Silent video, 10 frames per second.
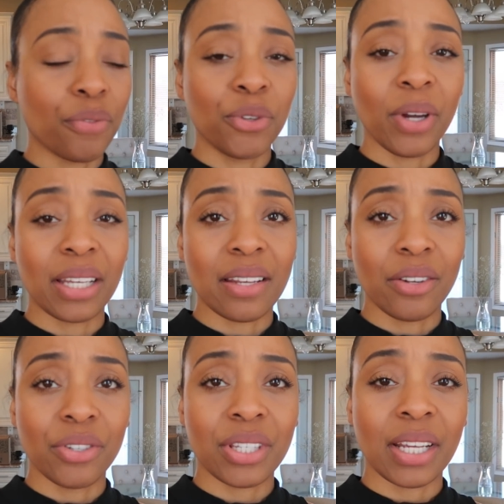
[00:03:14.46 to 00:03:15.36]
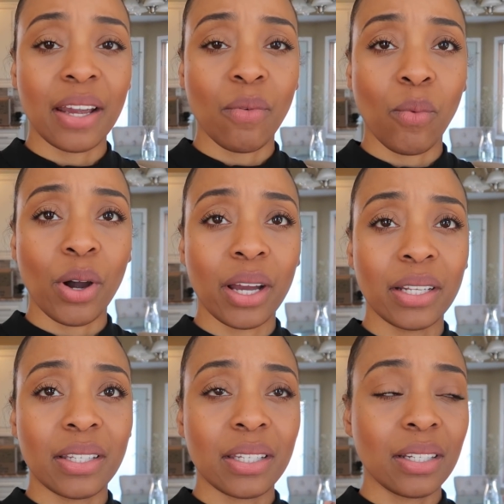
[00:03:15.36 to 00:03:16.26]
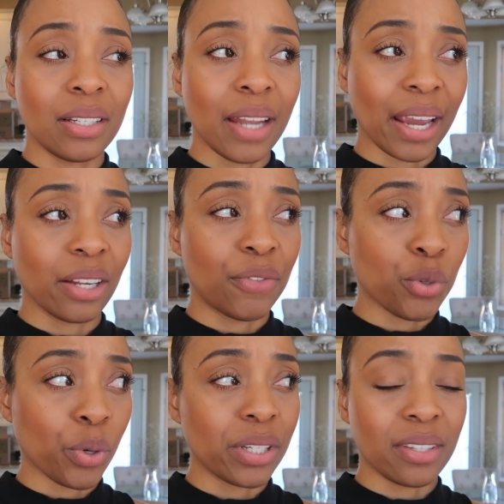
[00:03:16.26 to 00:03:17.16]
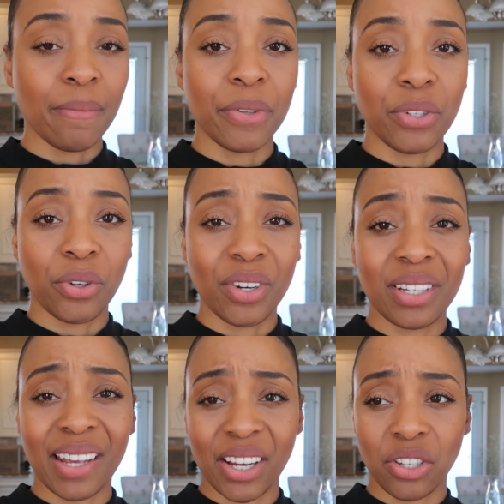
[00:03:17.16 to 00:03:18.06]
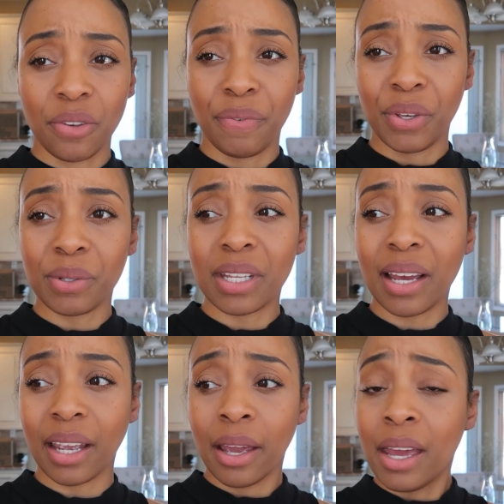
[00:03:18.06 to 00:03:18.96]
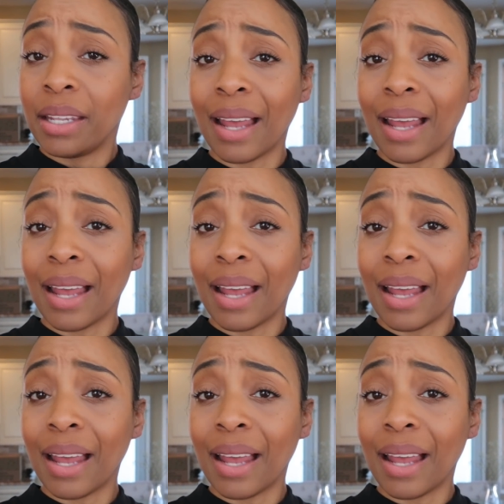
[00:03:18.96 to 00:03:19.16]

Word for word: if you guys understand what negative twenty something degrees actually feels like.